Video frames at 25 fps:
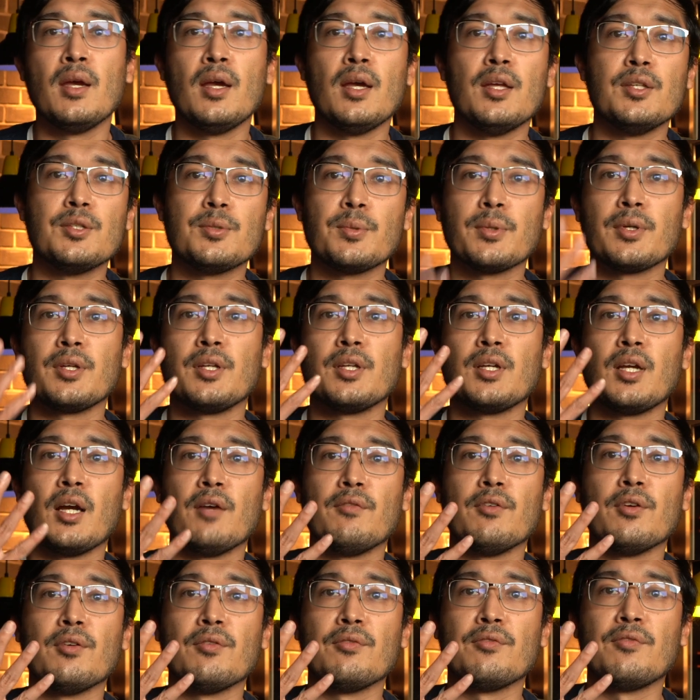And so we're going to
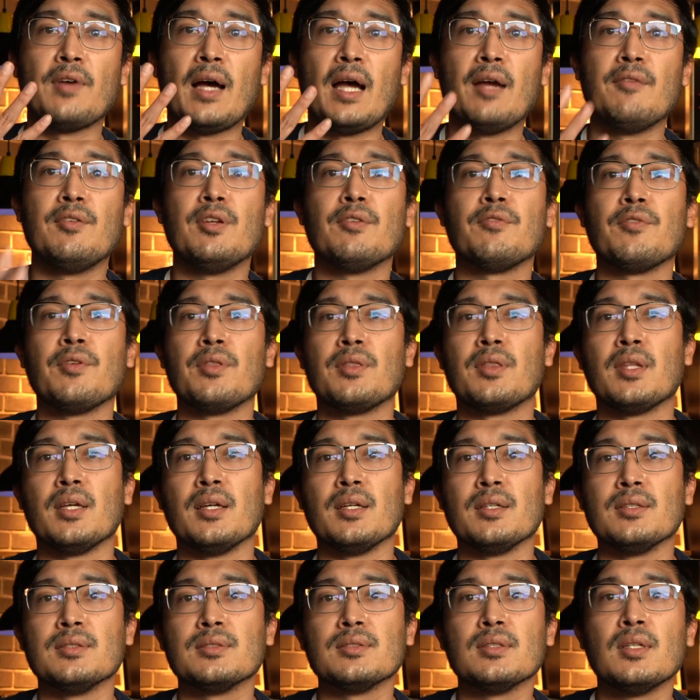cover 5 different
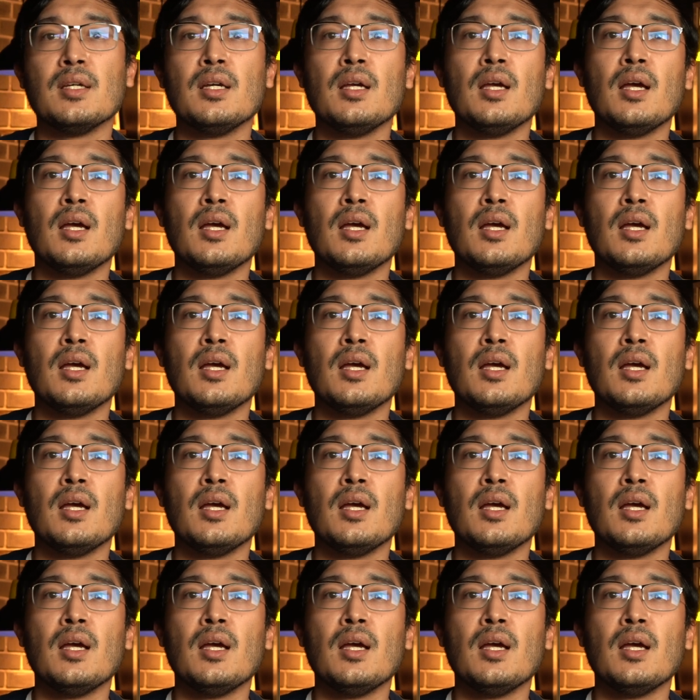things.